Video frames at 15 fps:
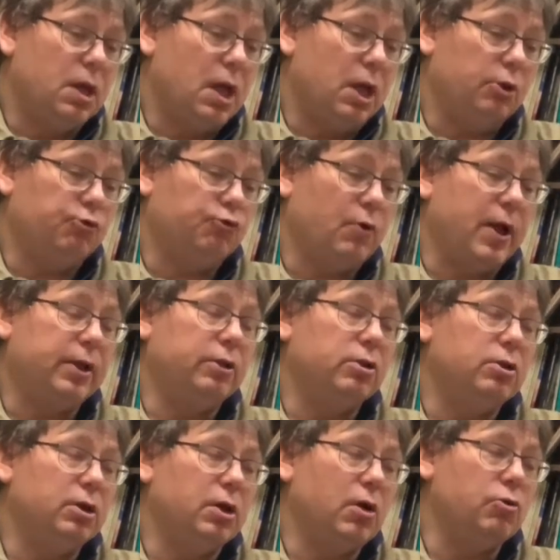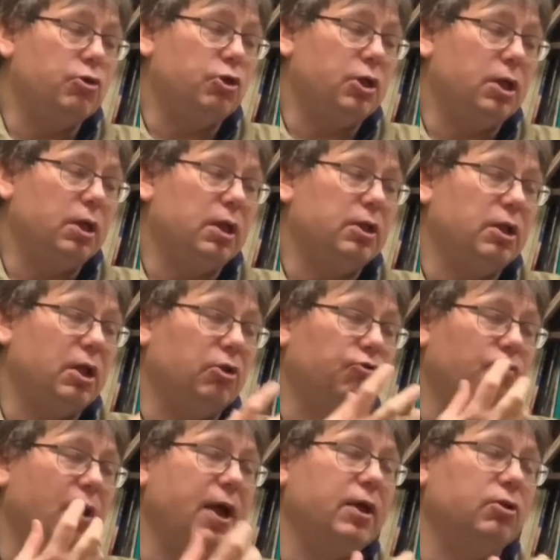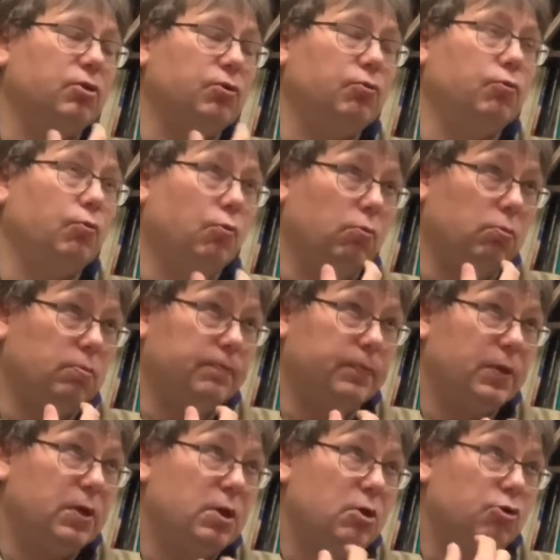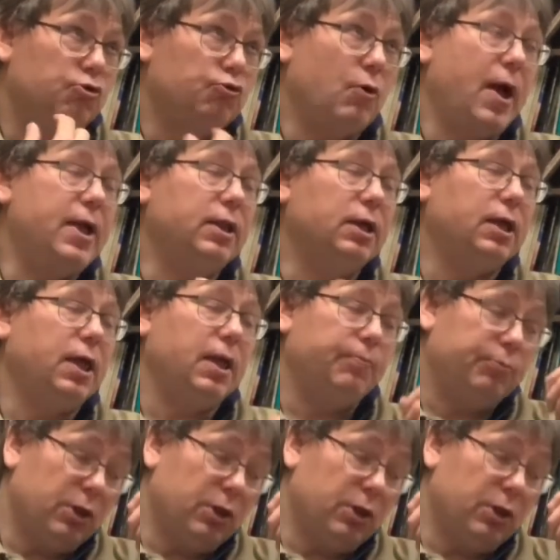And trying to negotiate and trying to trying to keep the